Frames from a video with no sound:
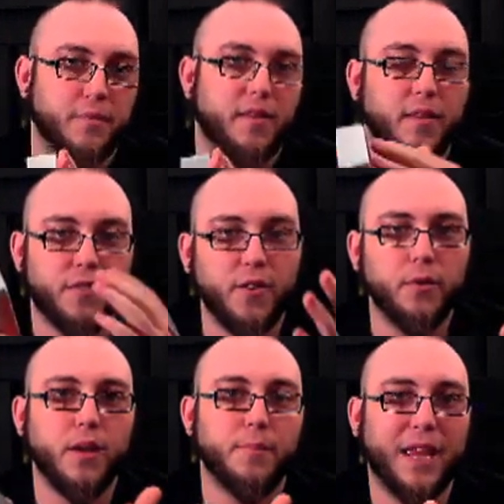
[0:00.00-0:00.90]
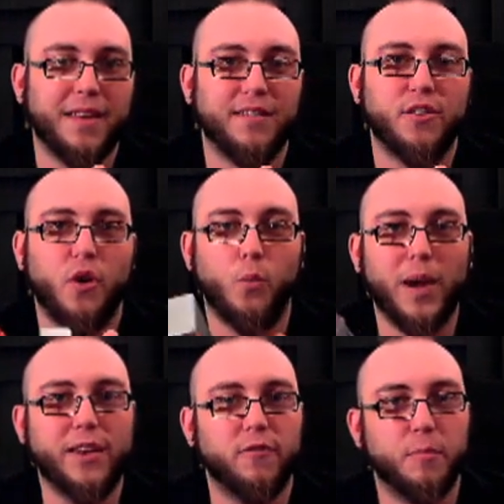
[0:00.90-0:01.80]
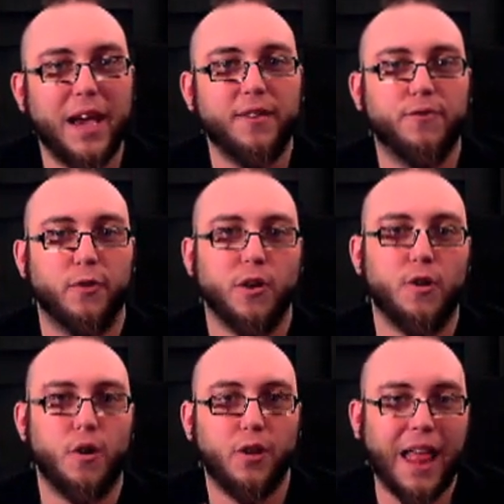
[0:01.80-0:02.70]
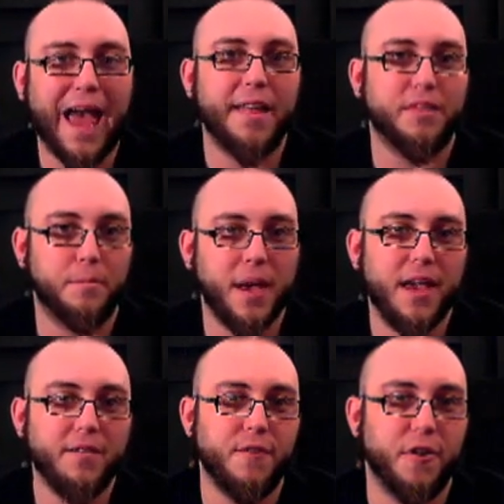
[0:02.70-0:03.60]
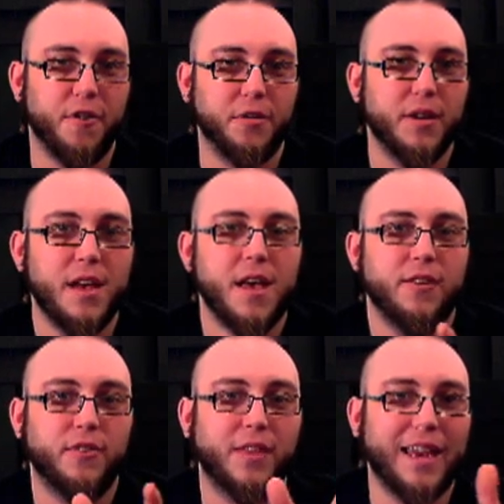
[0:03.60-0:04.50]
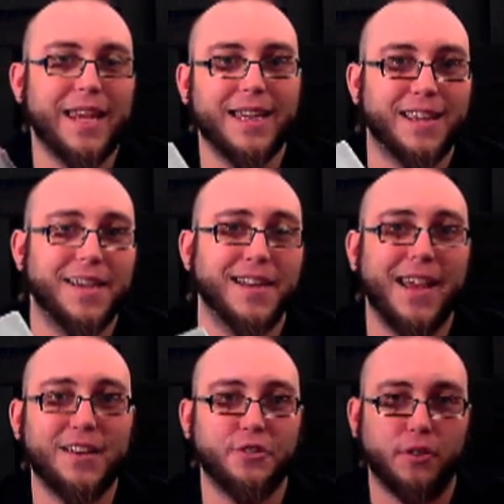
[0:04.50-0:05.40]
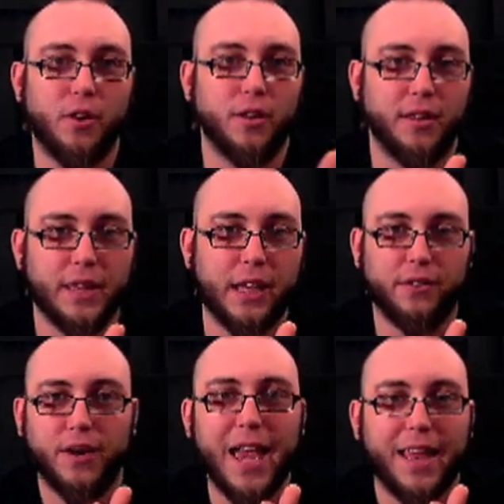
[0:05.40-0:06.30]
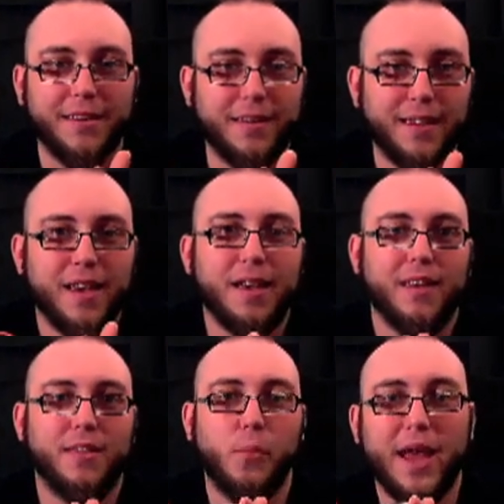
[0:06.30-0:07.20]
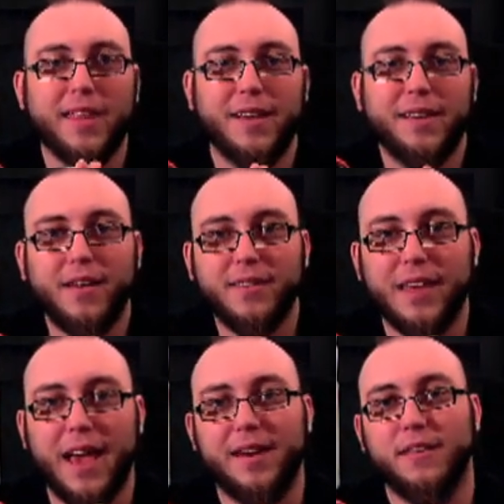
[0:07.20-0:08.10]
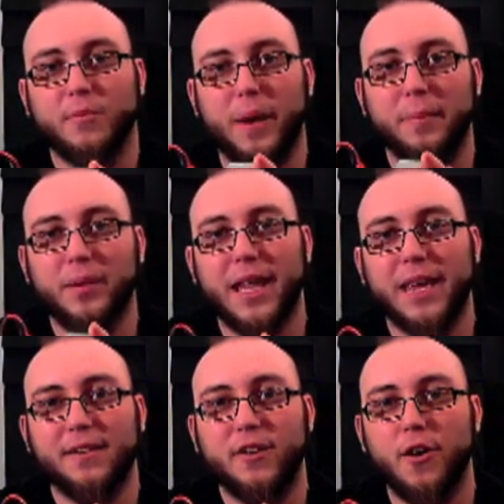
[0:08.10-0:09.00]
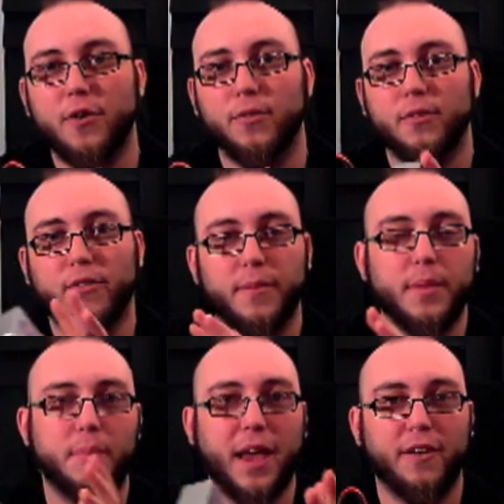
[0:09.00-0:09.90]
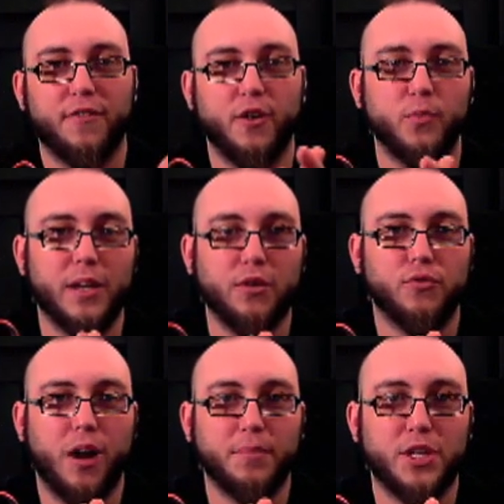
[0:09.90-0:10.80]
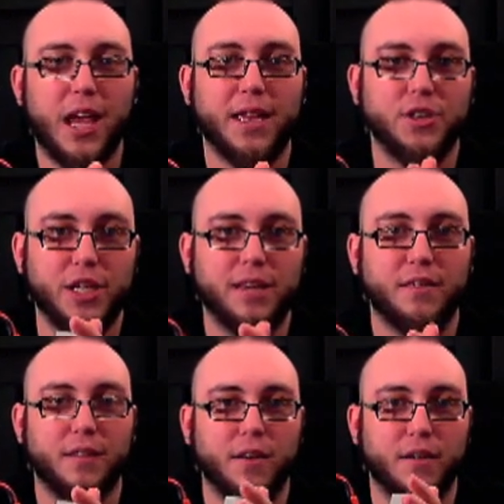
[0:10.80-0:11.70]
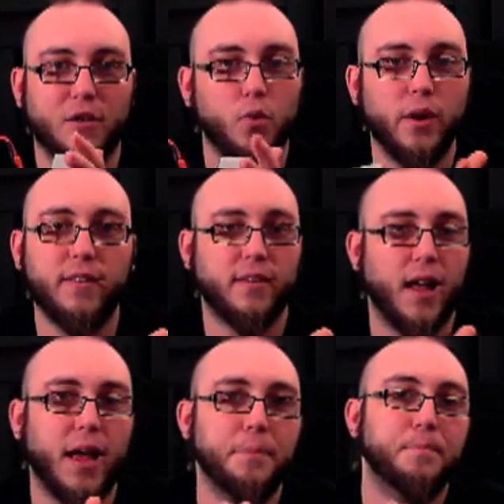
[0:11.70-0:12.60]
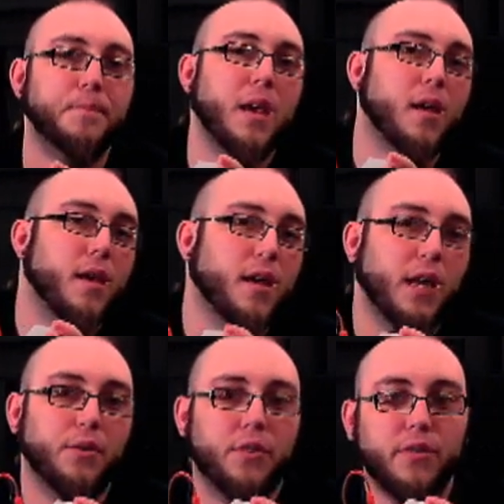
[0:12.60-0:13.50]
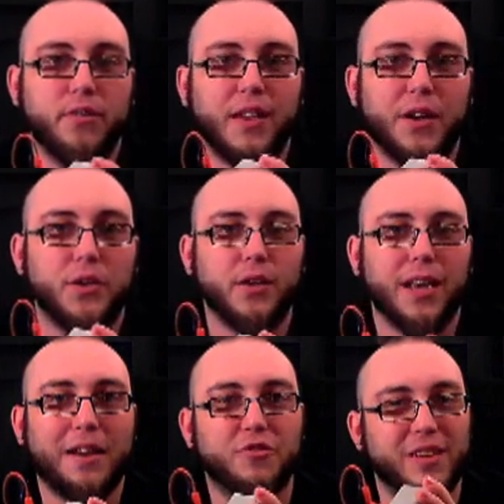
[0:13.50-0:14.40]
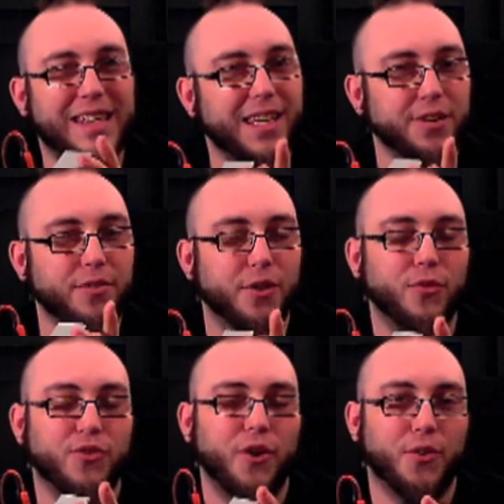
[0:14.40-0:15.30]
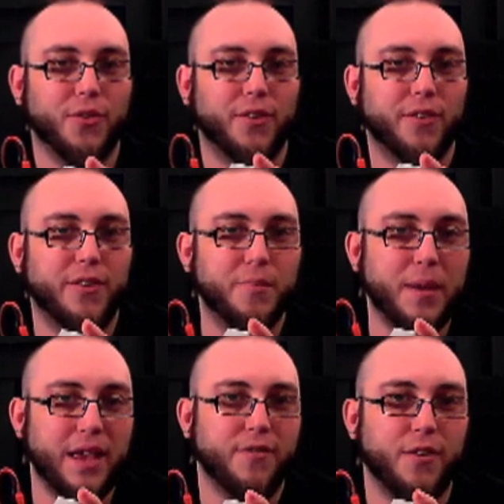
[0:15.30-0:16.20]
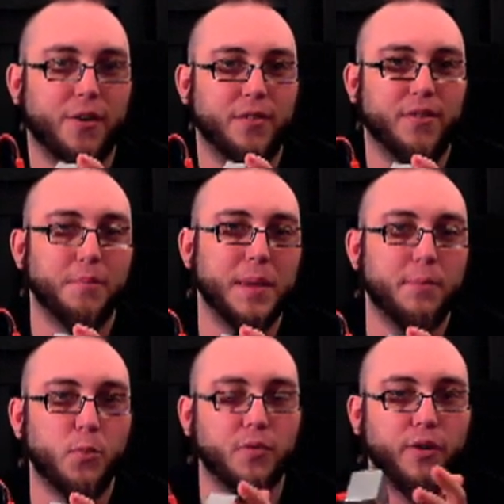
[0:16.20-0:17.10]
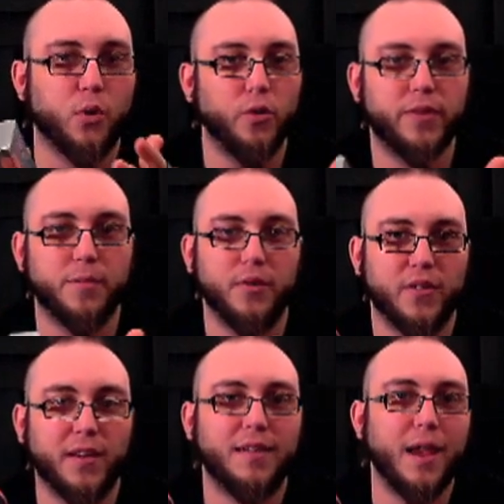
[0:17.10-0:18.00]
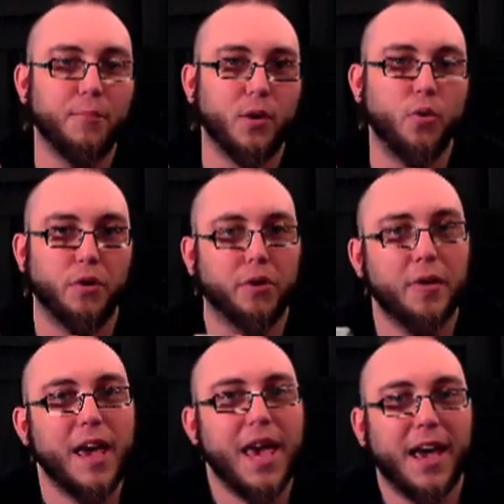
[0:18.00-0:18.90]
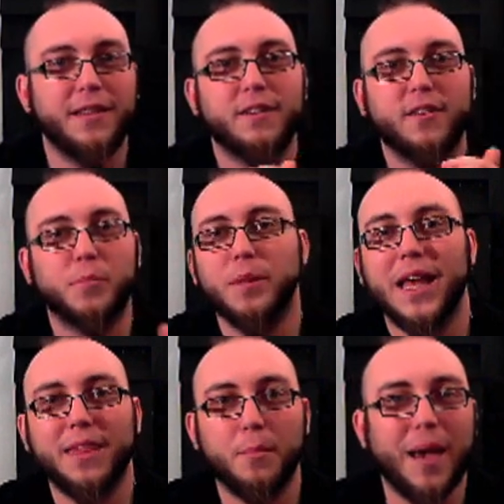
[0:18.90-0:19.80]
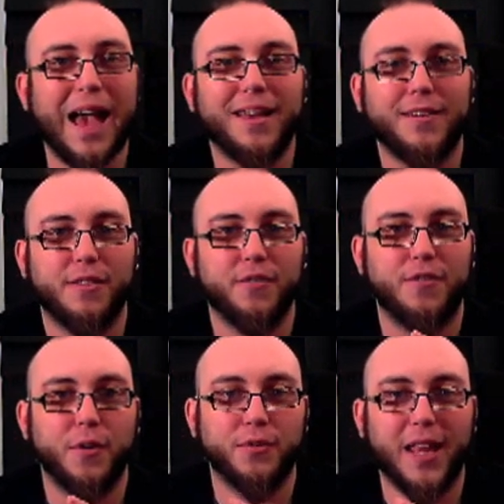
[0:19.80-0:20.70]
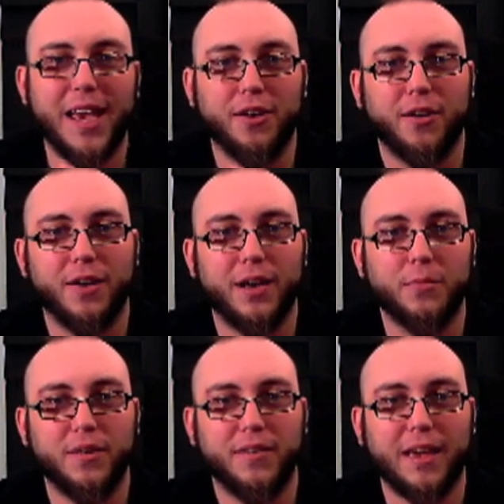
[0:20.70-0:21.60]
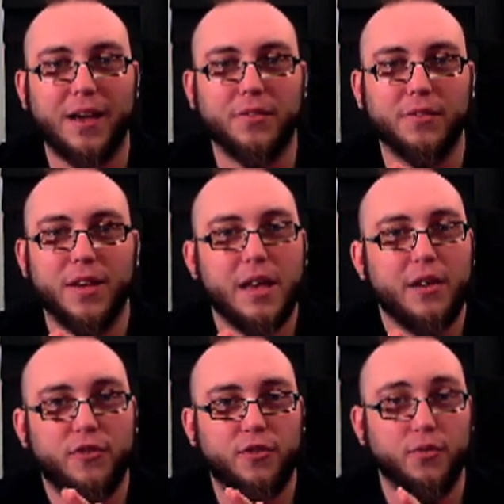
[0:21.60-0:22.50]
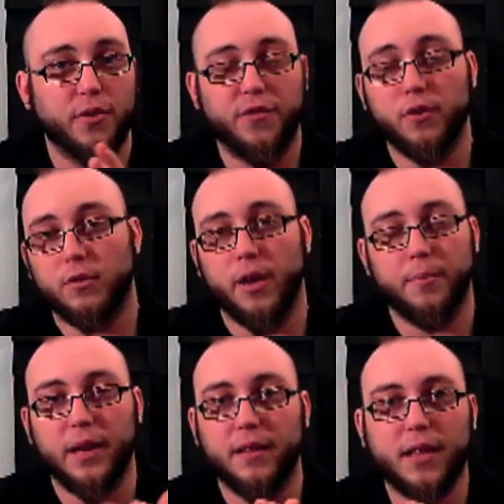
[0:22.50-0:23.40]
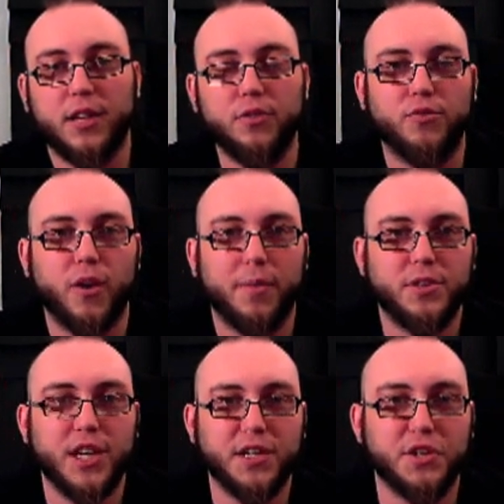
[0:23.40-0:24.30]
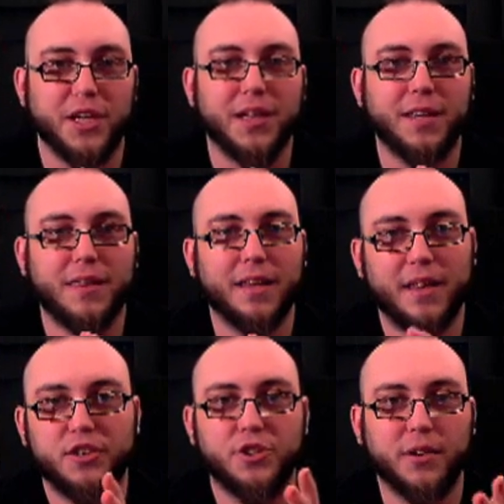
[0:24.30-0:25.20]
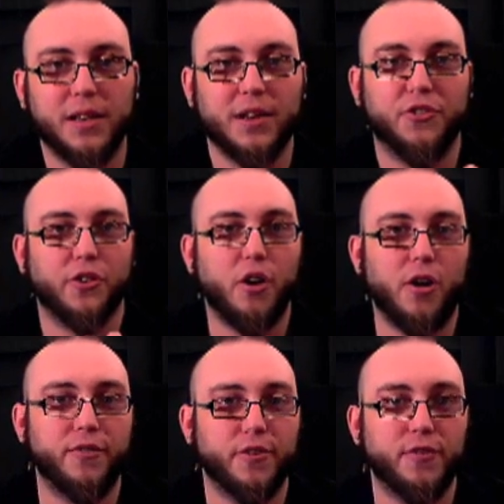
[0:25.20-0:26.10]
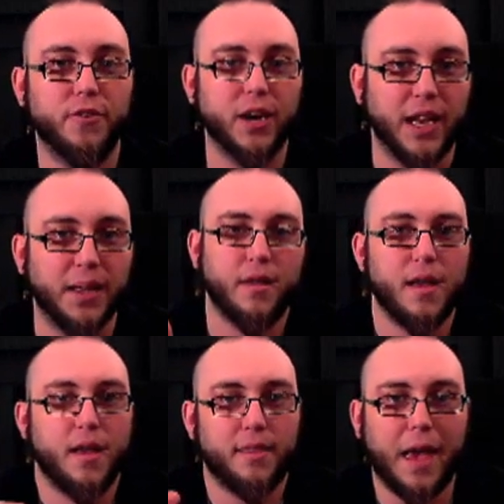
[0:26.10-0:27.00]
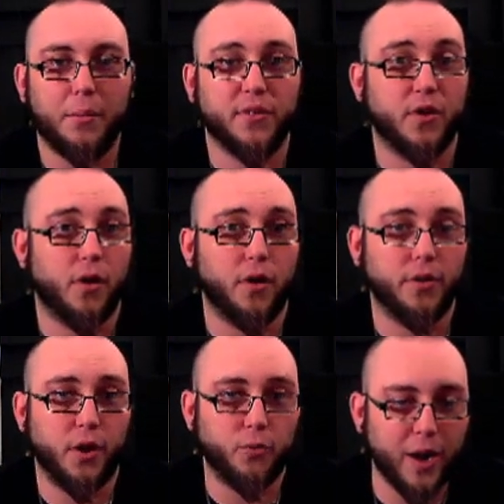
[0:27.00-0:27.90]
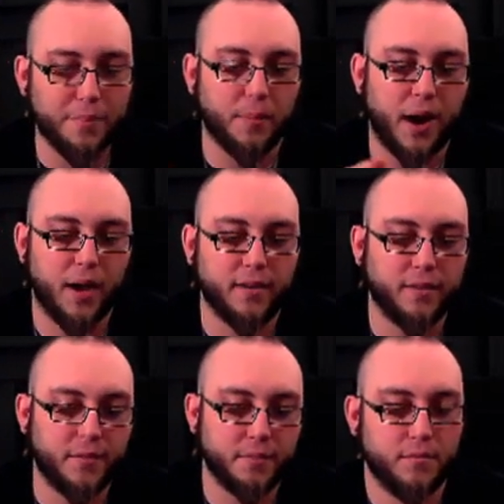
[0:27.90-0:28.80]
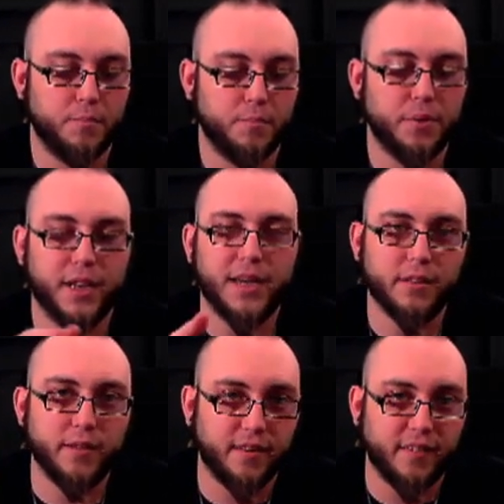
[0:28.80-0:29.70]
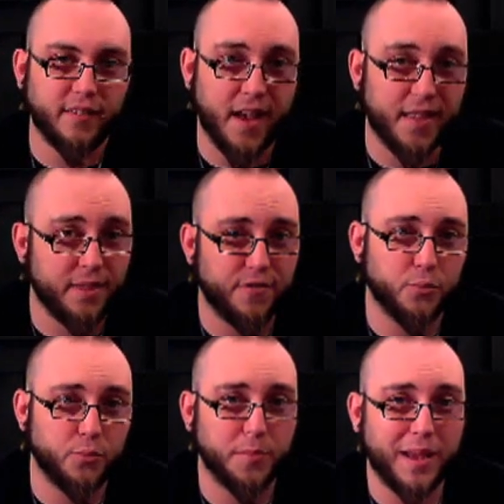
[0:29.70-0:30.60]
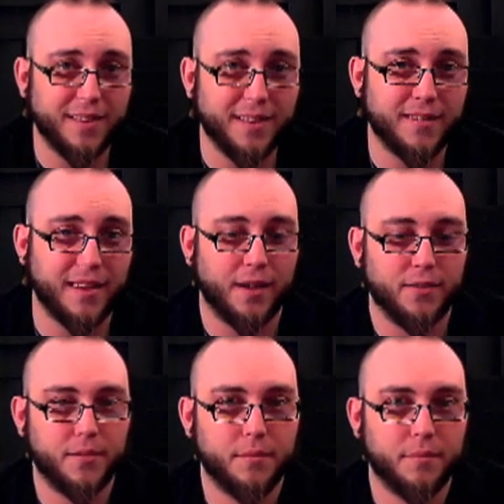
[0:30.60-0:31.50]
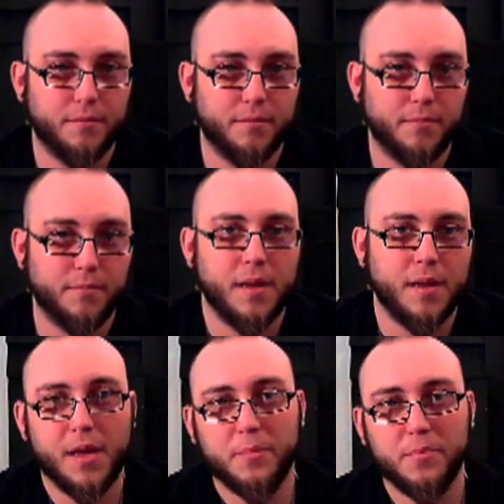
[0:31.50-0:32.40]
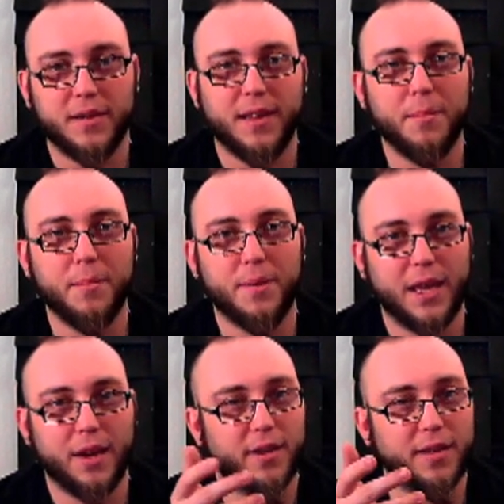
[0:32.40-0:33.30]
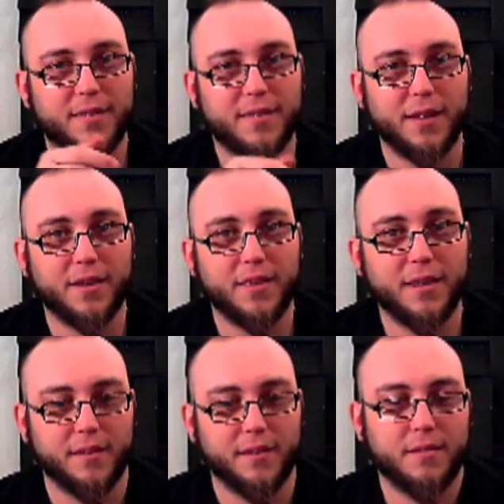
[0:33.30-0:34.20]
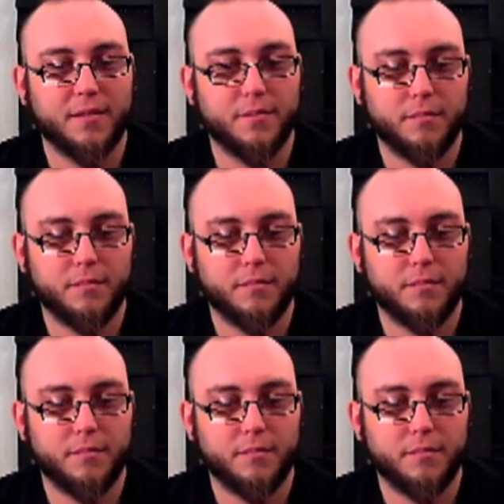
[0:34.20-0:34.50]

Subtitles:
See, the phone company has to know when you've paid for a call at the payphone so that it can connect your call on the other end. The way that it does that is by playing tones from the payphone when you drop change into the coin slot. Now, it turns out you can actually hear those tones on some payphones, and people would record them using a tape recorder and then just play them back into the phone later, and it would sound to the phone company like you'd drop change in and they'd let you connect your call for free. That was called a red box. Put a nickel in the slot and the phone would make this sound. Put a dime in there and it'd sound like this.